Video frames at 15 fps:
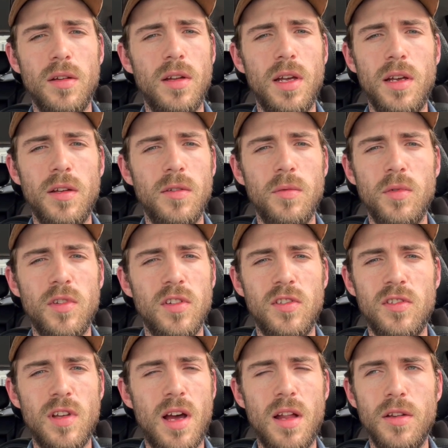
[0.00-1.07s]
like it was a
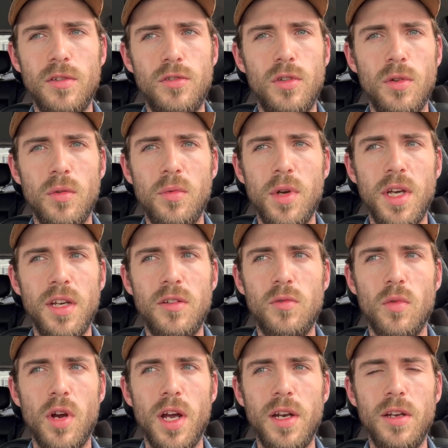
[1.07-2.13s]
solid 2 weeks
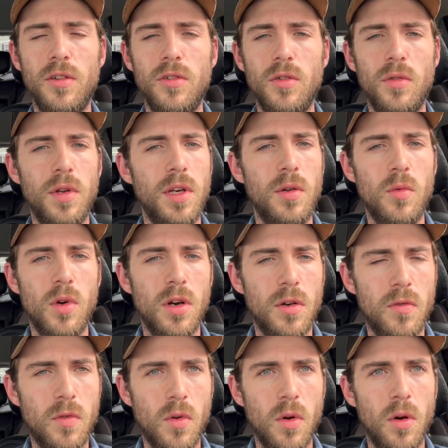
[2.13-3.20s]
where I didn't do any work
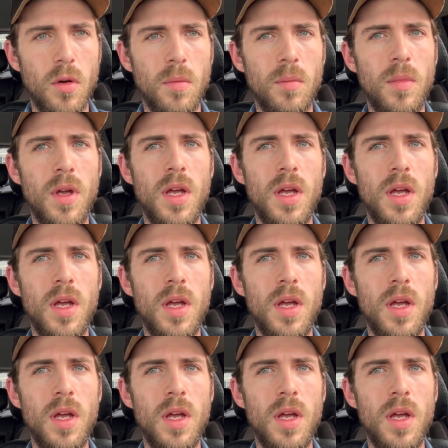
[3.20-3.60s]
for them